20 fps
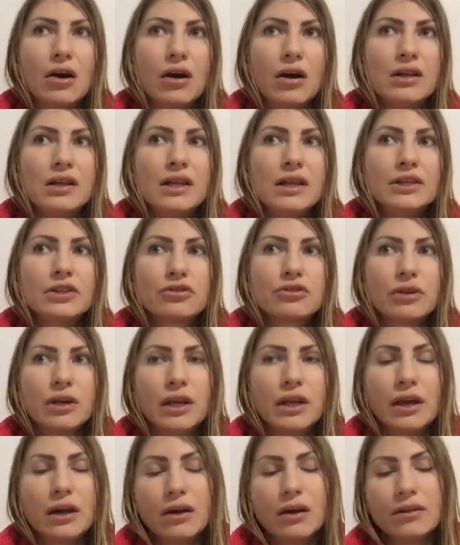
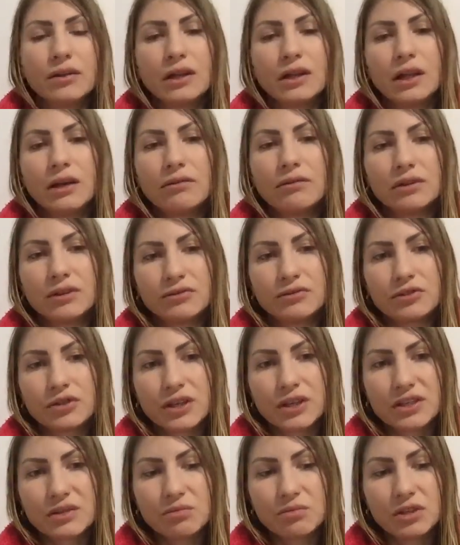literally on the level of
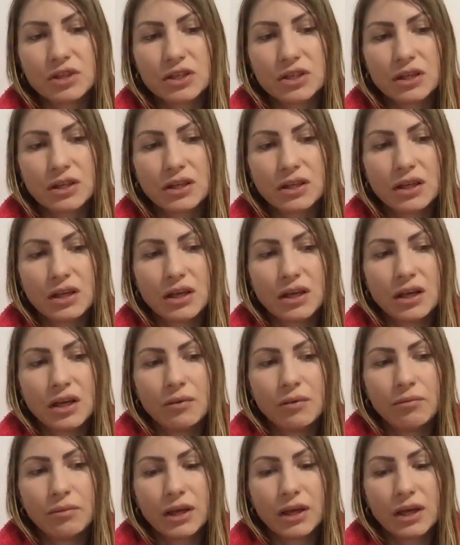transmission.
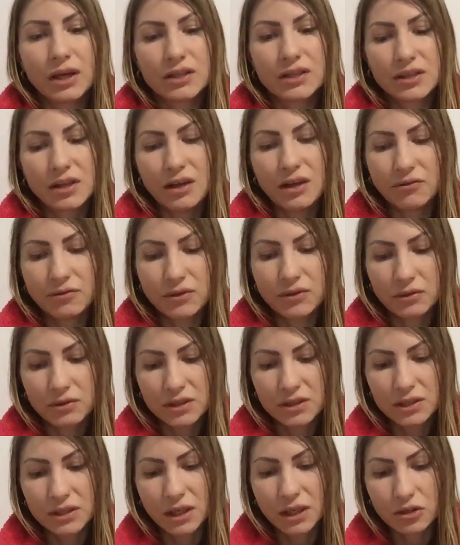Because if there
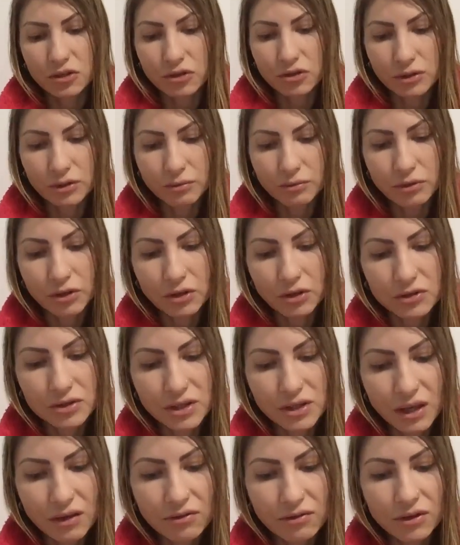is sexual abuse,
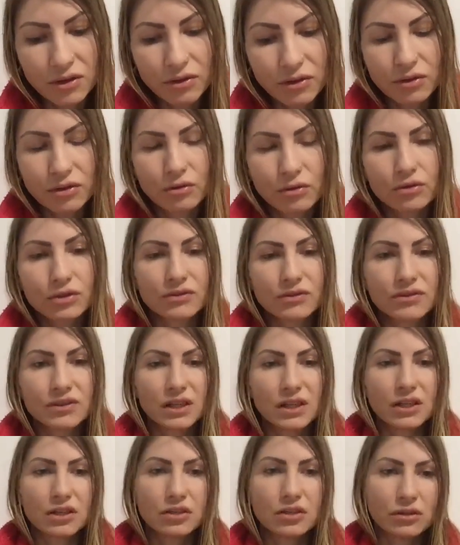even a thought of
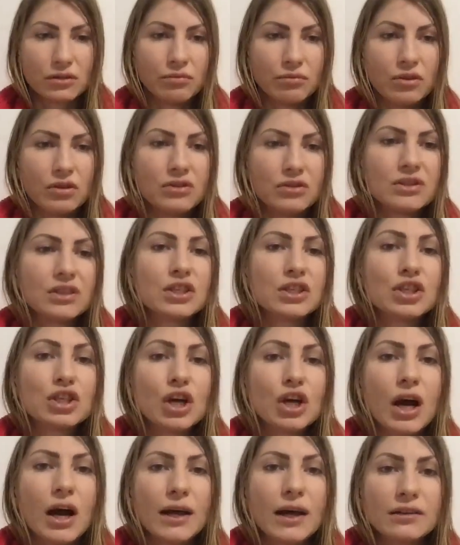sexual abuse, the
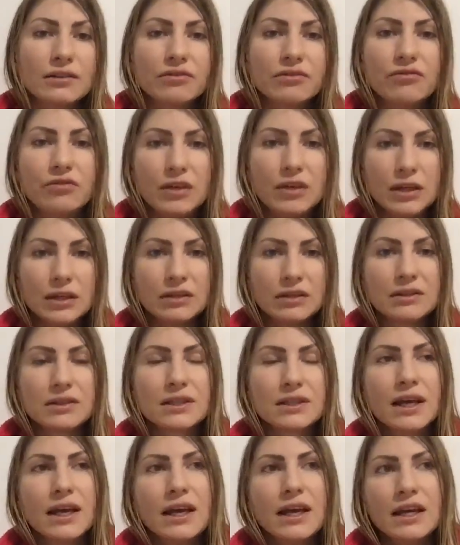child feels,
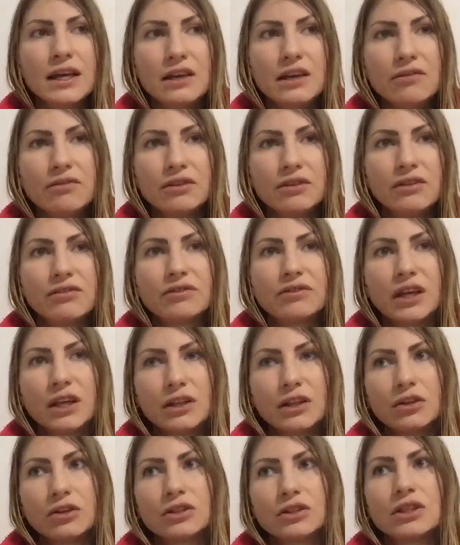even if they're
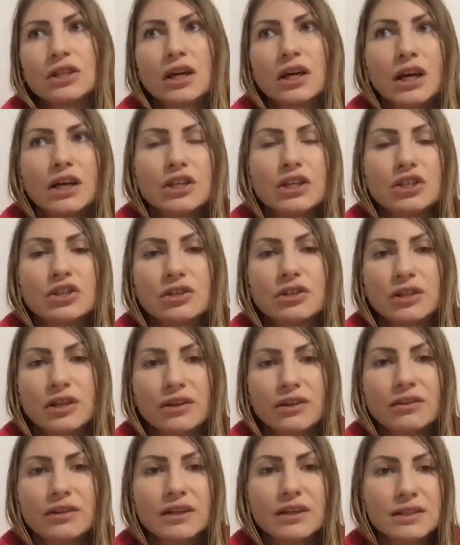not touched and
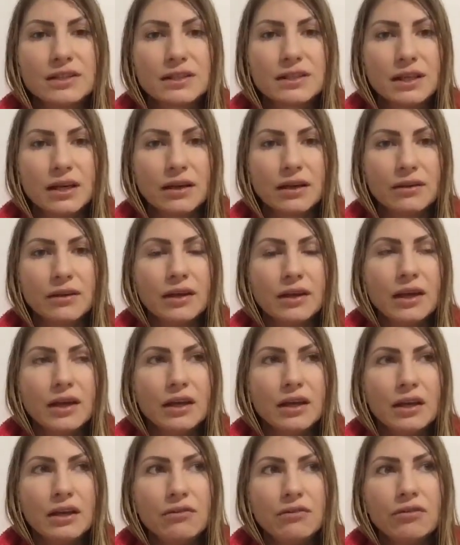nothing is done,
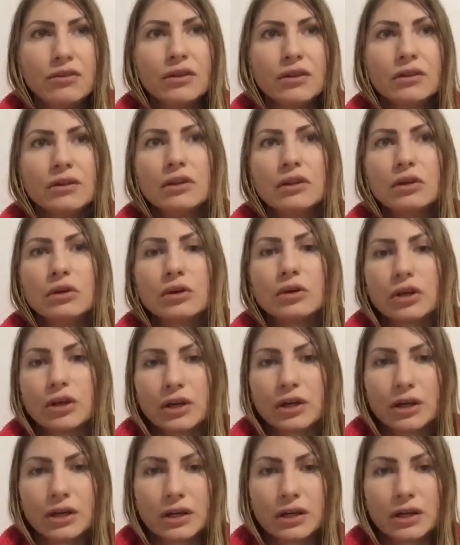even a look,